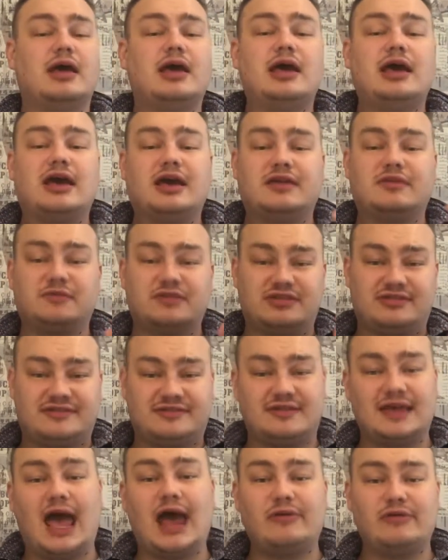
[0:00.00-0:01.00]
is with
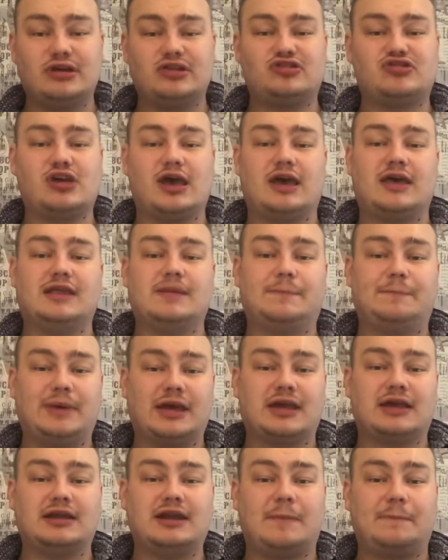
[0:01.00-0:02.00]
Sarah Jane
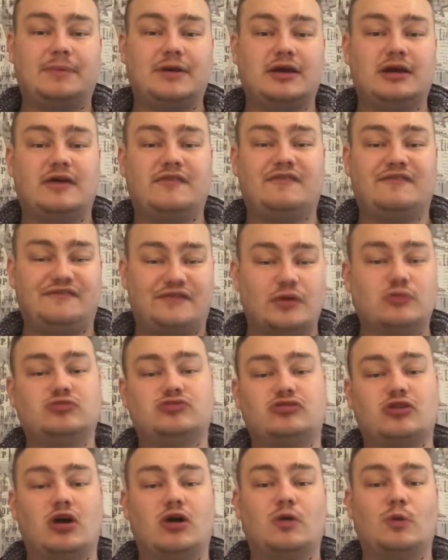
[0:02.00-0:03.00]
picking up a
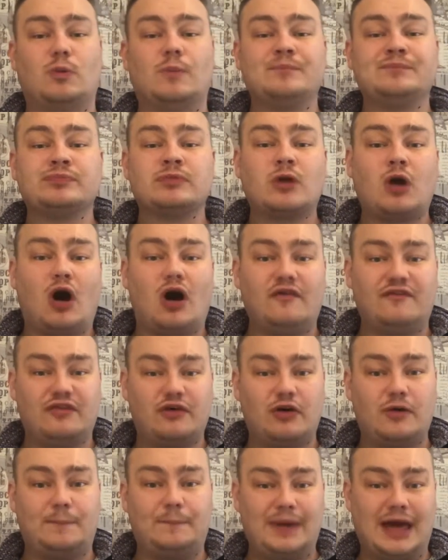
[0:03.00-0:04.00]
photo of her
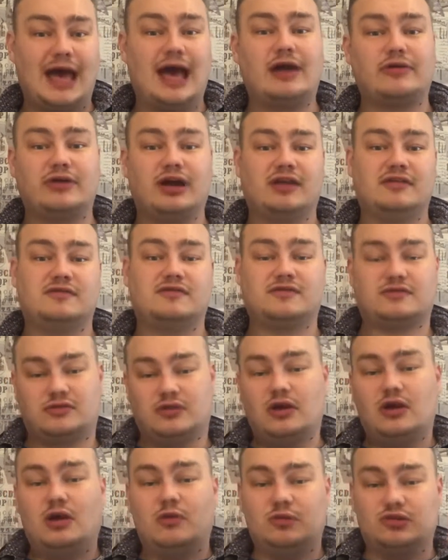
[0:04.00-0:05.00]
parents,
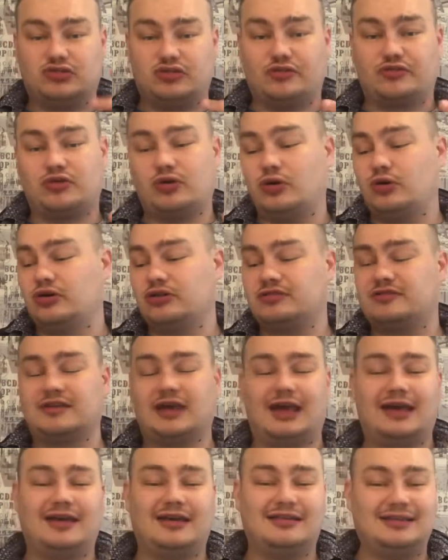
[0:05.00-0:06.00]
which of course
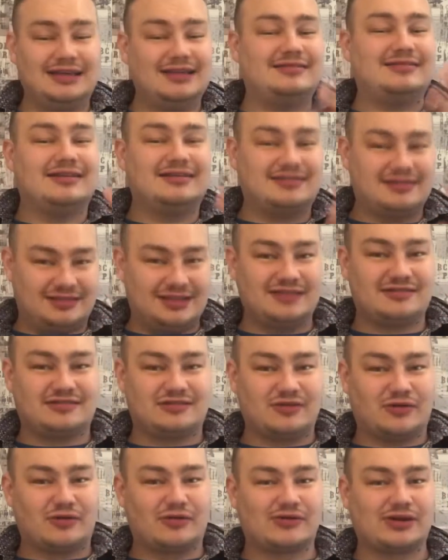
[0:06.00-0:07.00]
leads into this
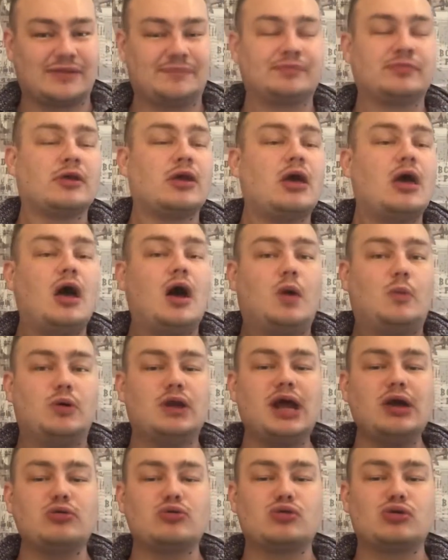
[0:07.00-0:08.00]
story. What I
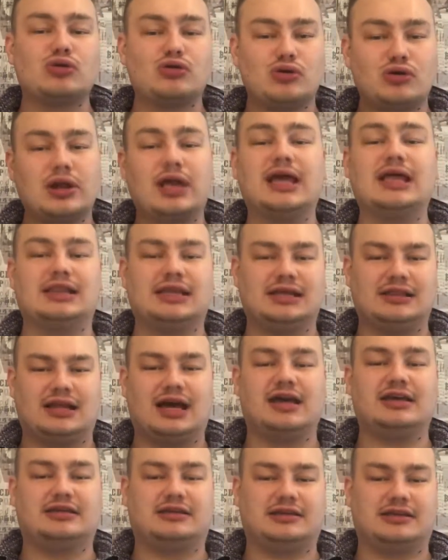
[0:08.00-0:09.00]
really
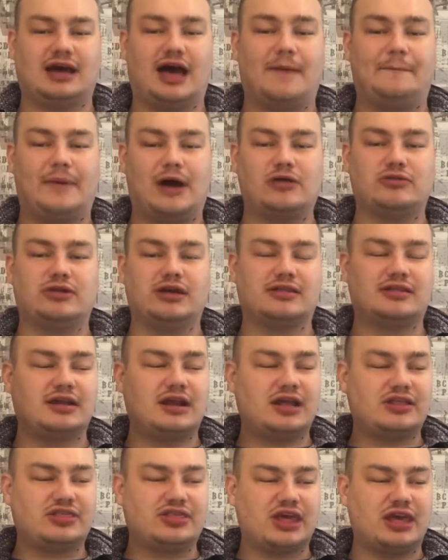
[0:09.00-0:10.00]
like about it, and I
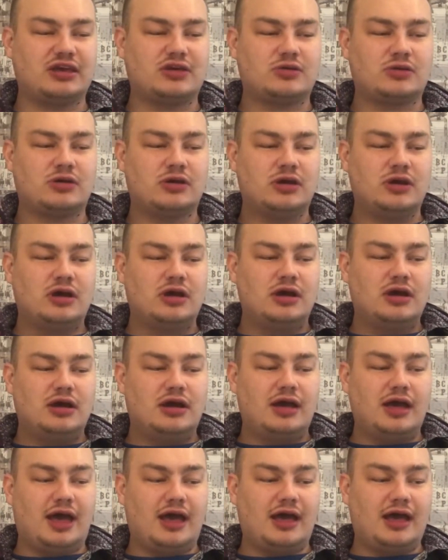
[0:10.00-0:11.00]
think
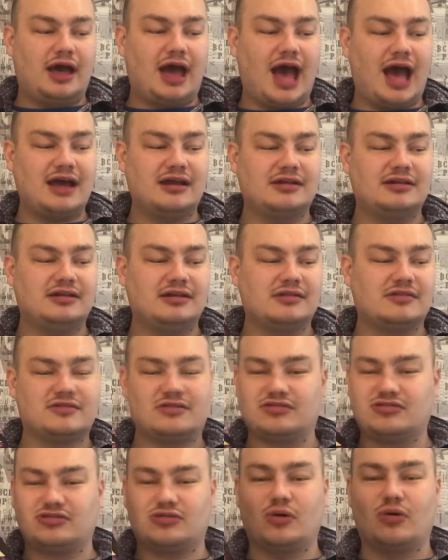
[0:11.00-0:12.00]
it handles the
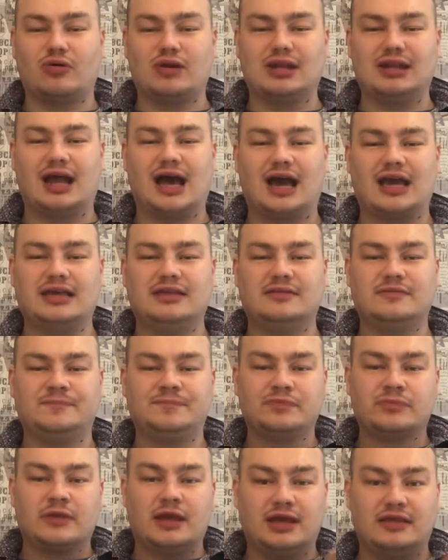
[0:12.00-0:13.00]
storyline
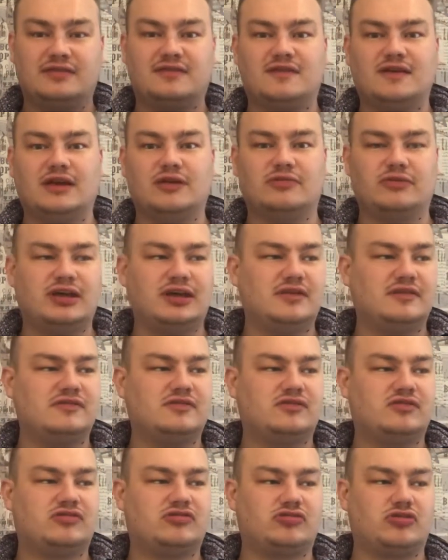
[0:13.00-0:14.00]
in Series
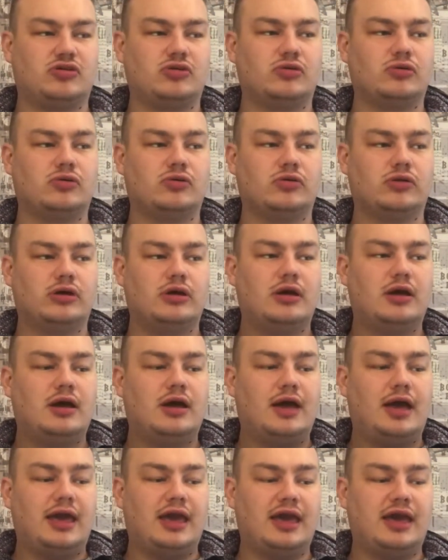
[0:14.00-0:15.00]
2,
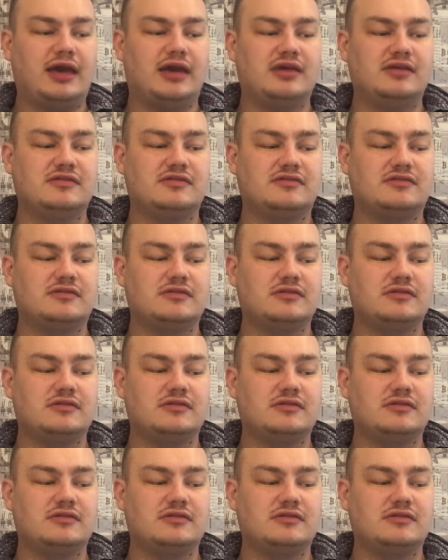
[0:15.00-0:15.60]
is